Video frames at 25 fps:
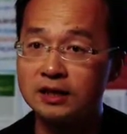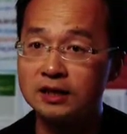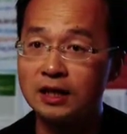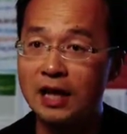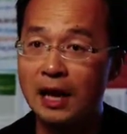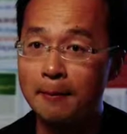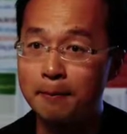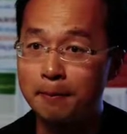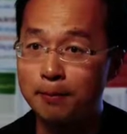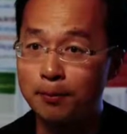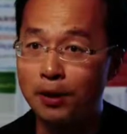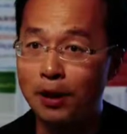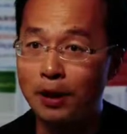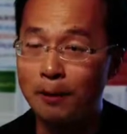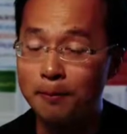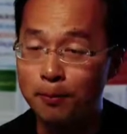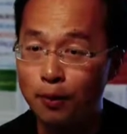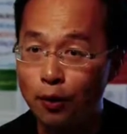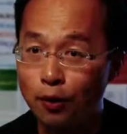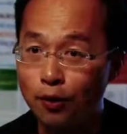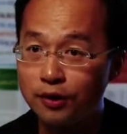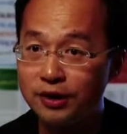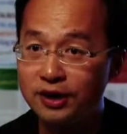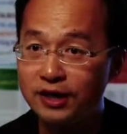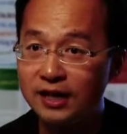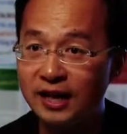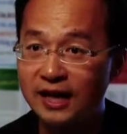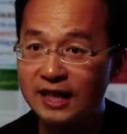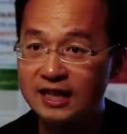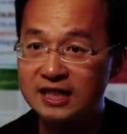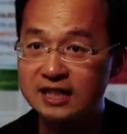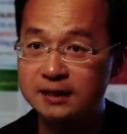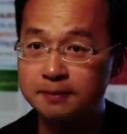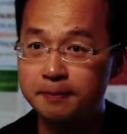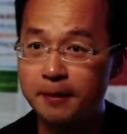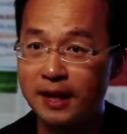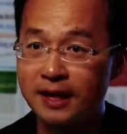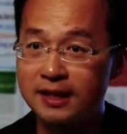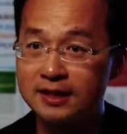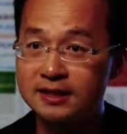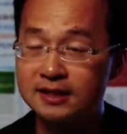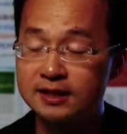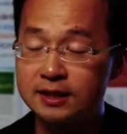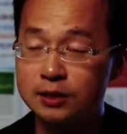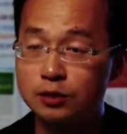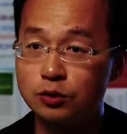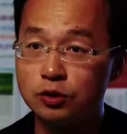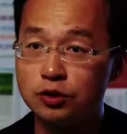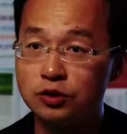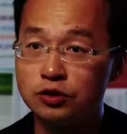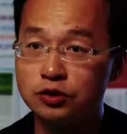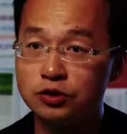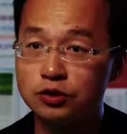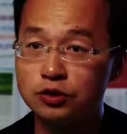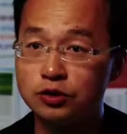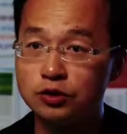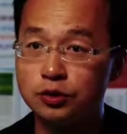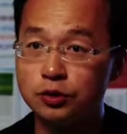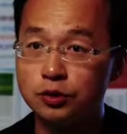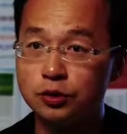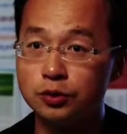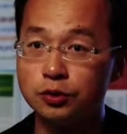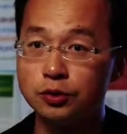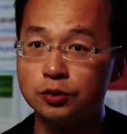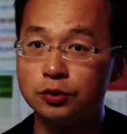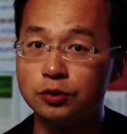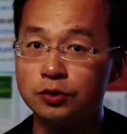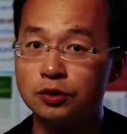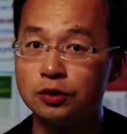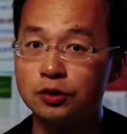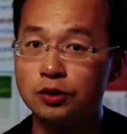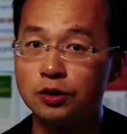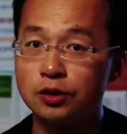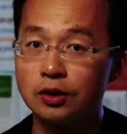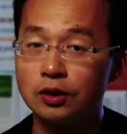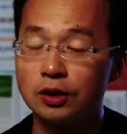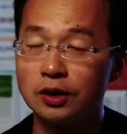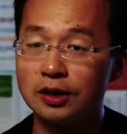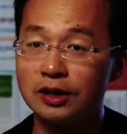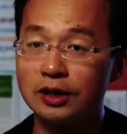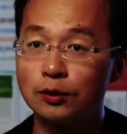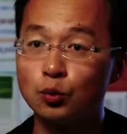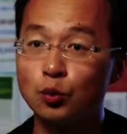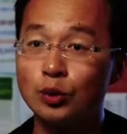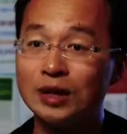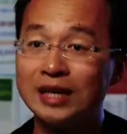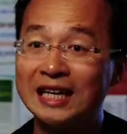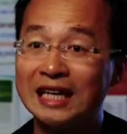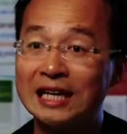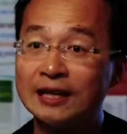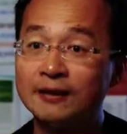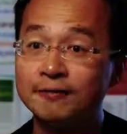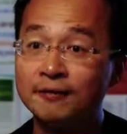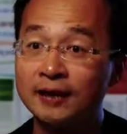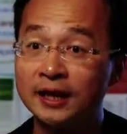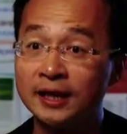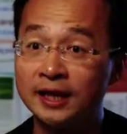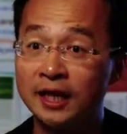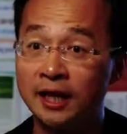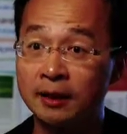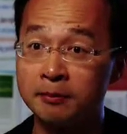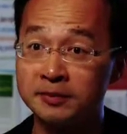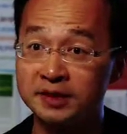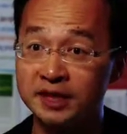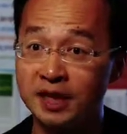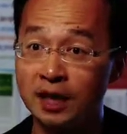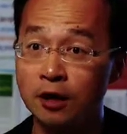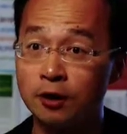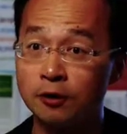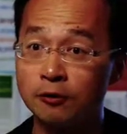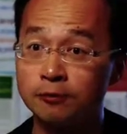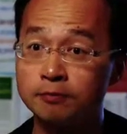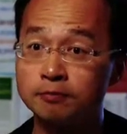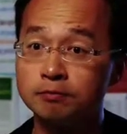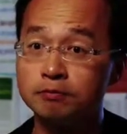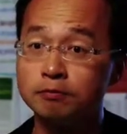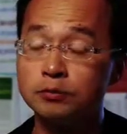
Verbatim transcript: em employer expects students to reinvent themselves.